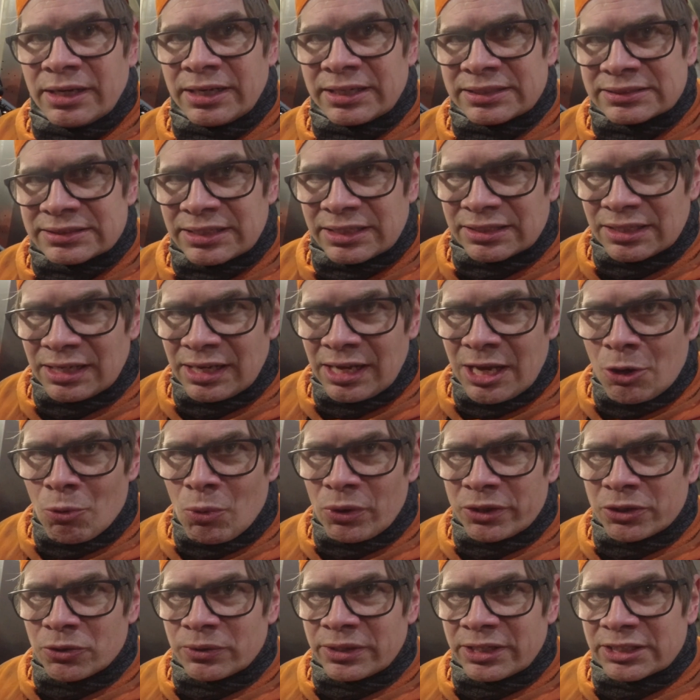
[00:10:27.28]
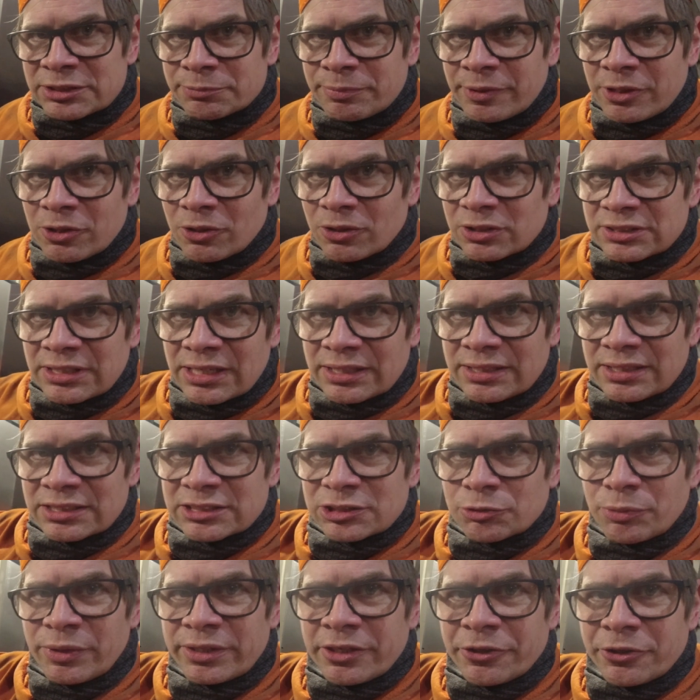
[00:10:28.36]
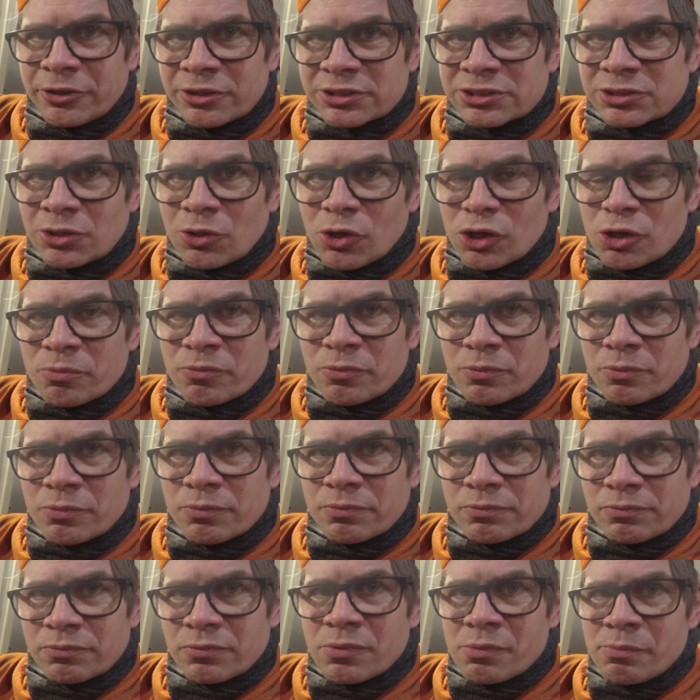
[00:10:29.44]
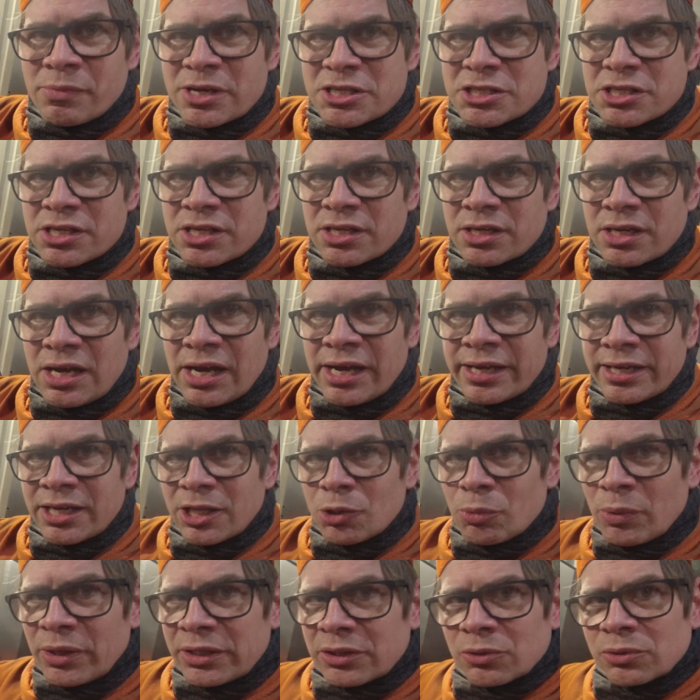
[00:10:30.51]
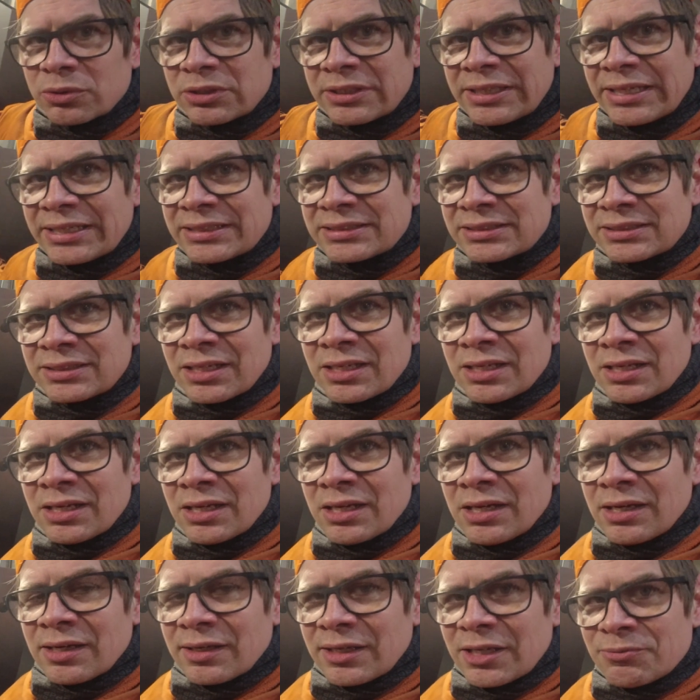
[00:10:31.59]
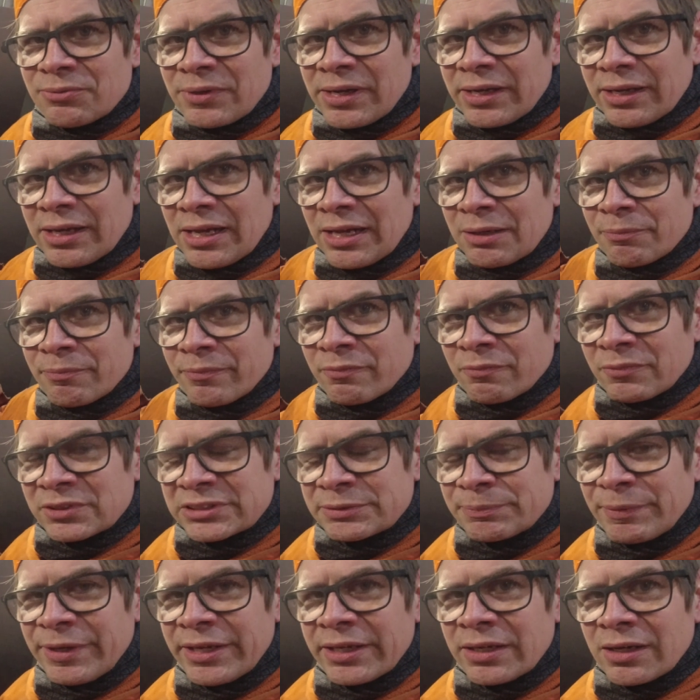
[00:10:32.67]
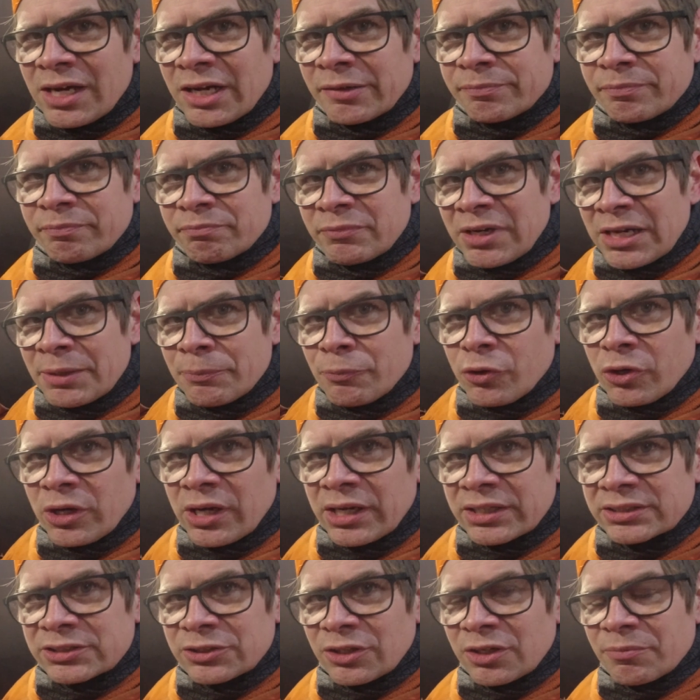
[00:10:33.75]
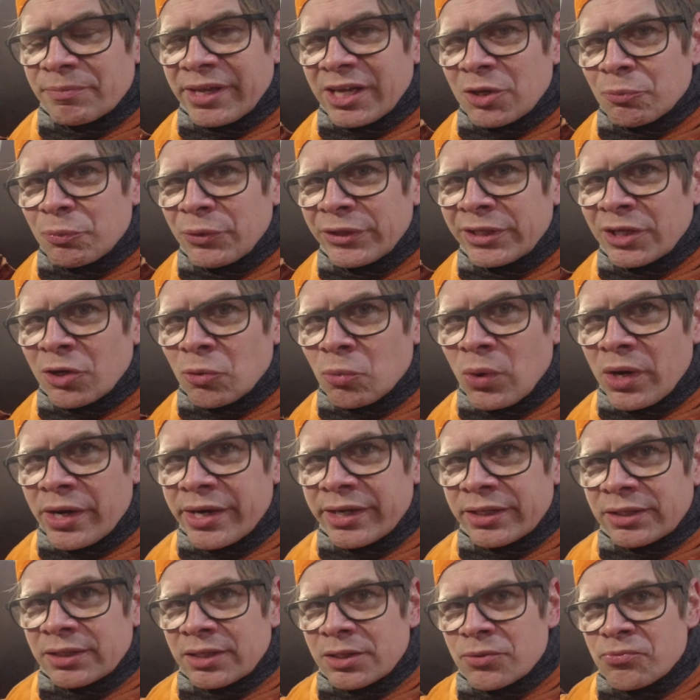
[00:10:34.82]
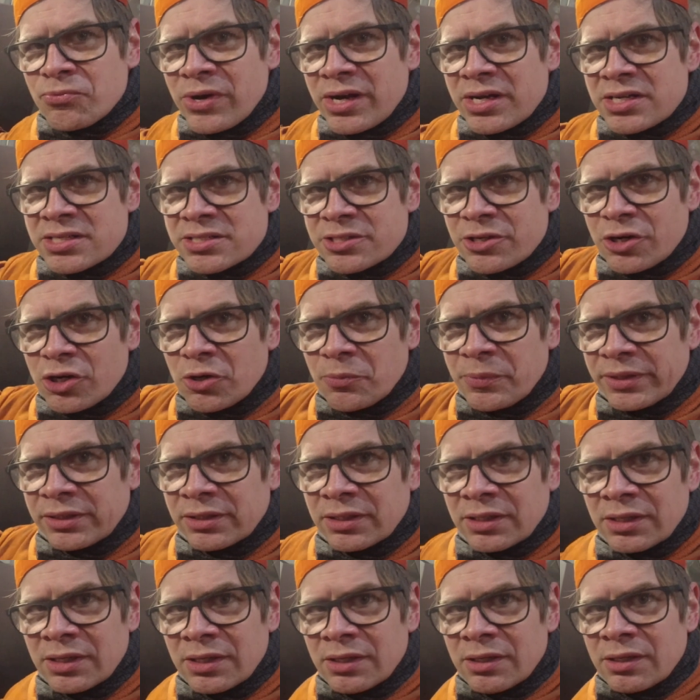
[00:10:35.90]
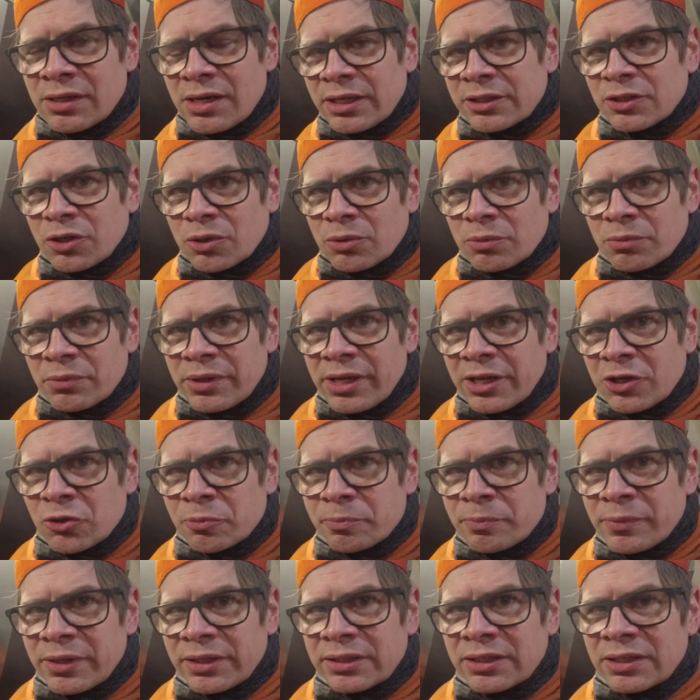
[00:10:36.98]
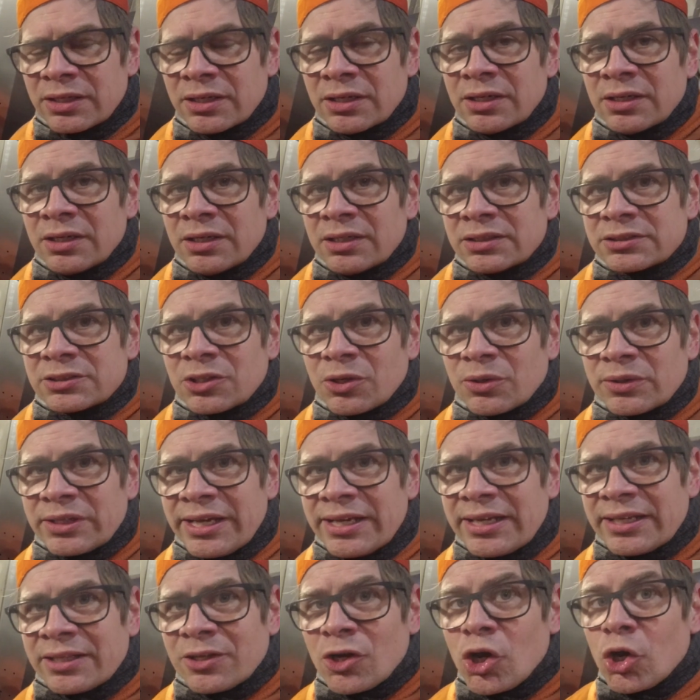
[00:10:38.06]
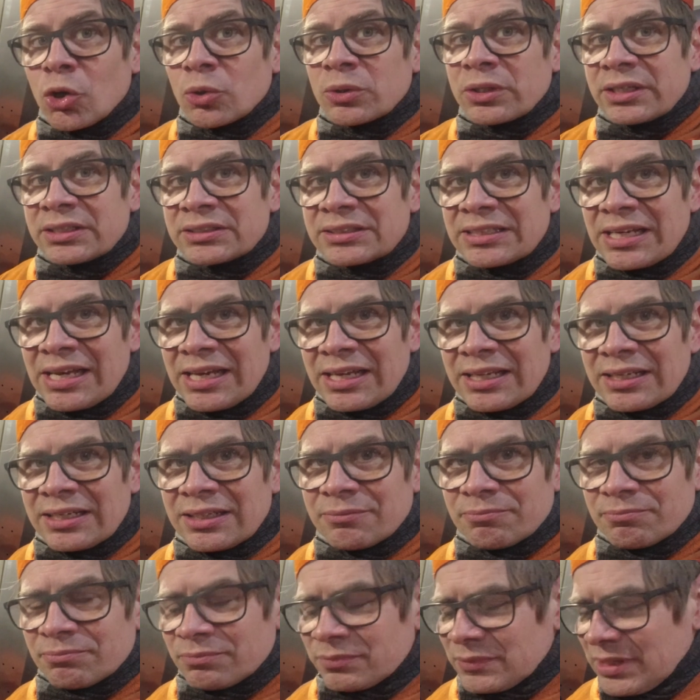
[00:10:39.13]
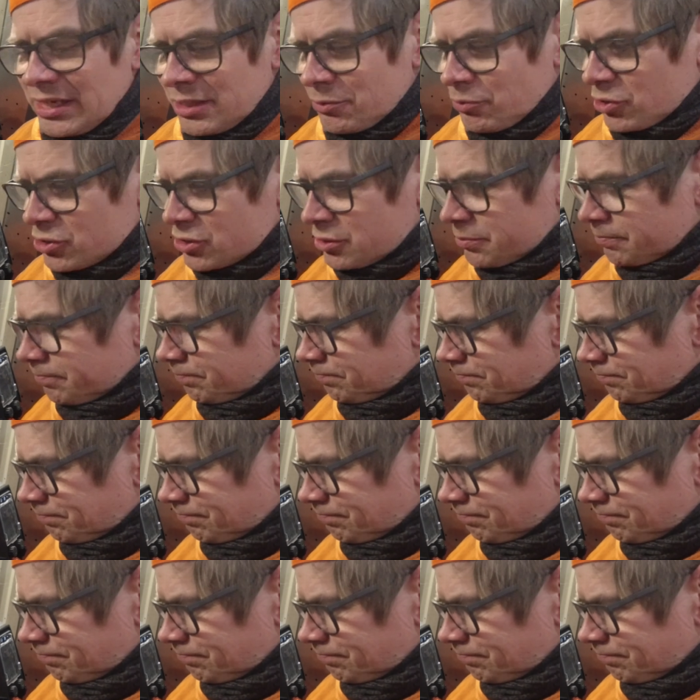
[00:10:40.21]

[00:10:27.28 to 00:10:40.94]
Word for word: is that I want to test because that is 20 years old machine. I did want to test if I can speed up my production, make better quality faster with other equipment. So they did go this and that was,